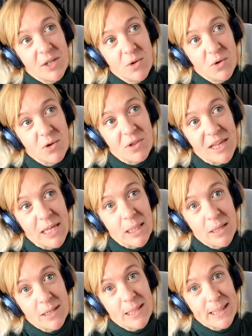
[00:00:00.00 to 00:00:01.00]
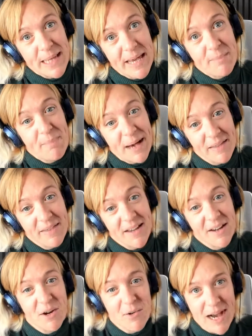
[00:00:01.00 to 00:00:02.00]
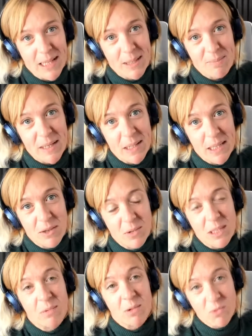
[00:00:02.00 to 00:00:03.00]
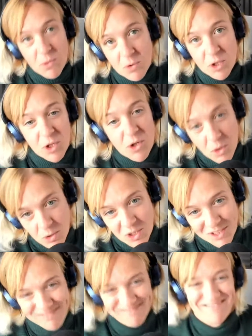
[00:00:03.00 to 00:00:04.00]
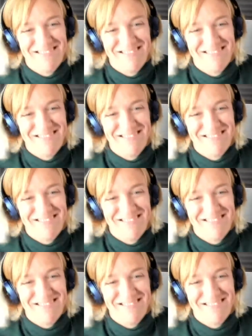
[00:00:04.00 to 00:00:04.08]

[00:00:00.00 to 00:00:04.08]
the north, he started saying bath and grass because he thought it was rude not to.